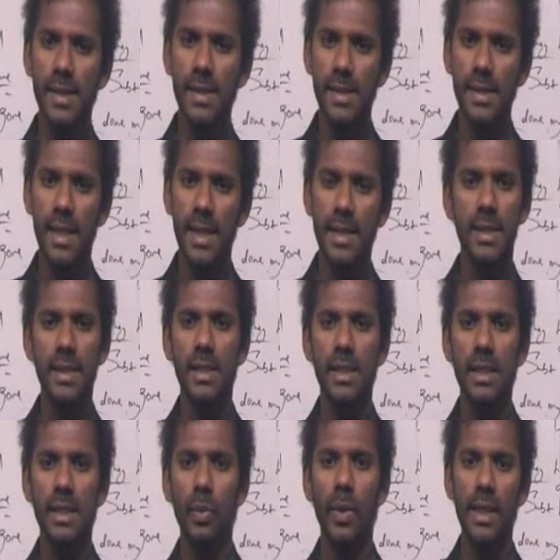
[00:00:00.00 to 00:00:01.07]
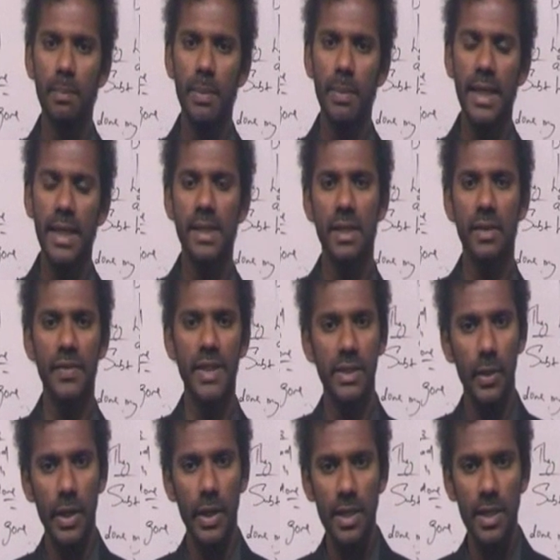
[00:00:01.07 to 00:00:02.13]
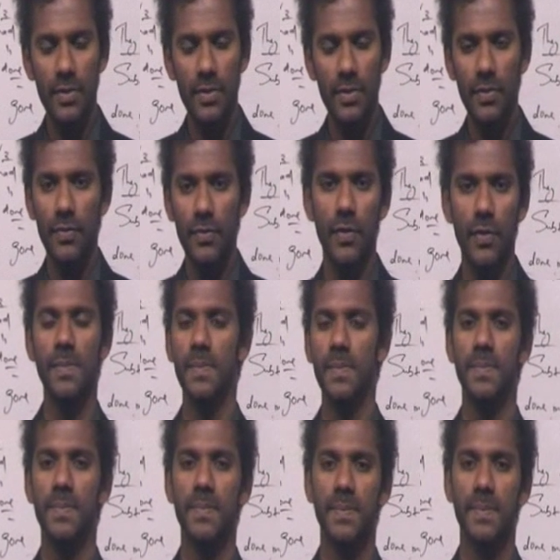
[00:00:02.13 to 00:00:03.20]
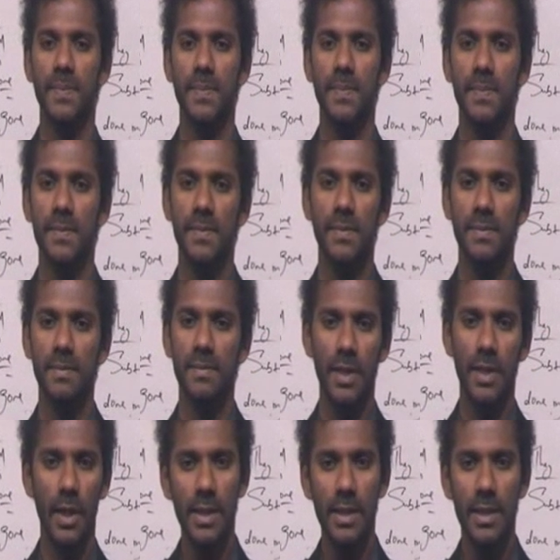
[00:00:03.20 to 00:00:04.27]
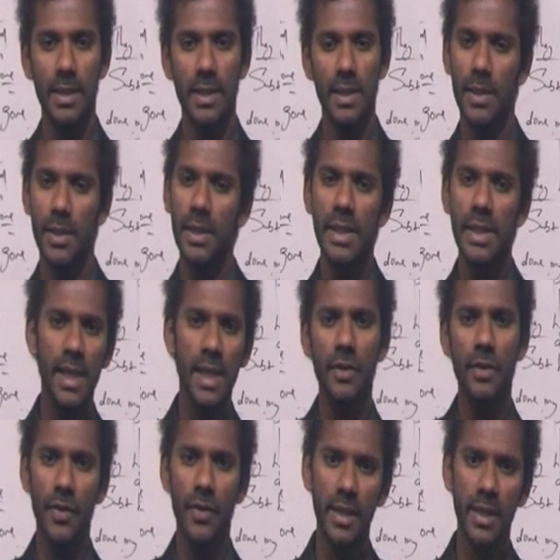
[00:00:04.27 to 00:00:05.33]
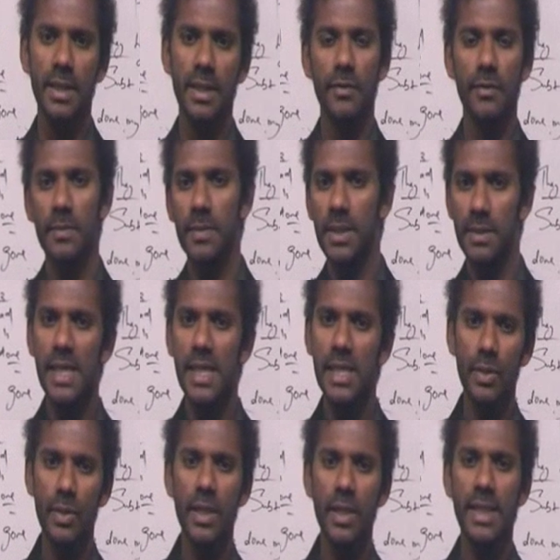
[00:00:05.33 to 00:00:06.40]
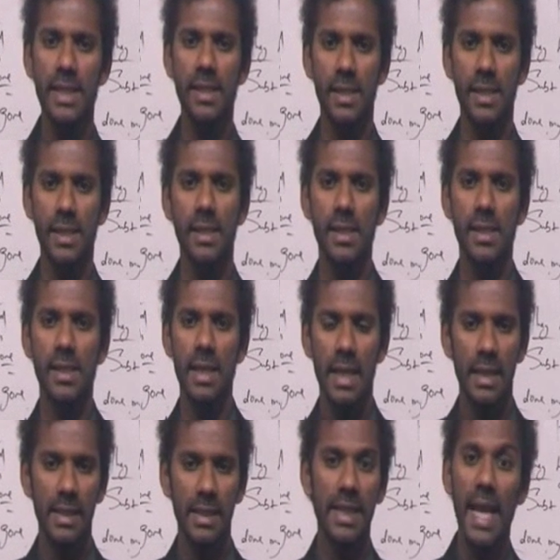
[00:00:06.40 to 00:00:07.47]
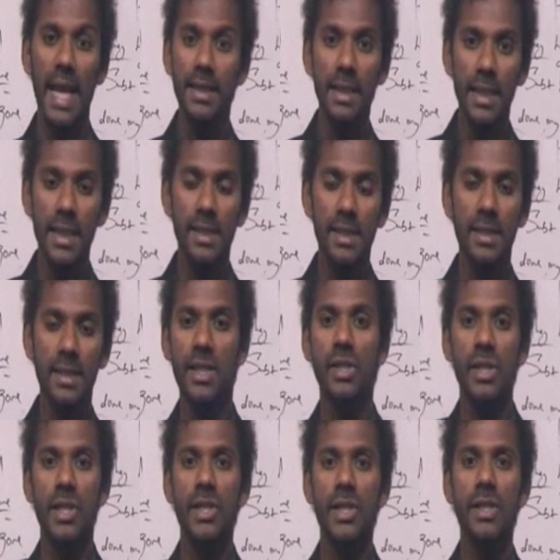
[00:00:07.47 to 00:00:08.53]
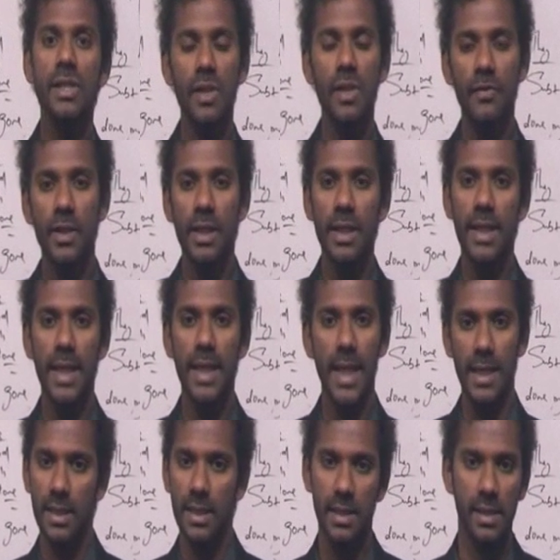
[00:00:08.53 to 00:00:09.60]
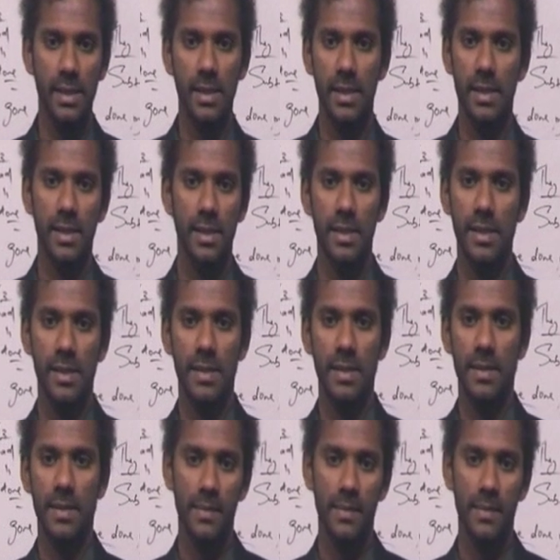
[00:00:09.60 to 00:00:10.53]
this sentence, the word played is in the V3 form. Got it? You can easily identify that from based on the tenses, the categories and the structures of the categories.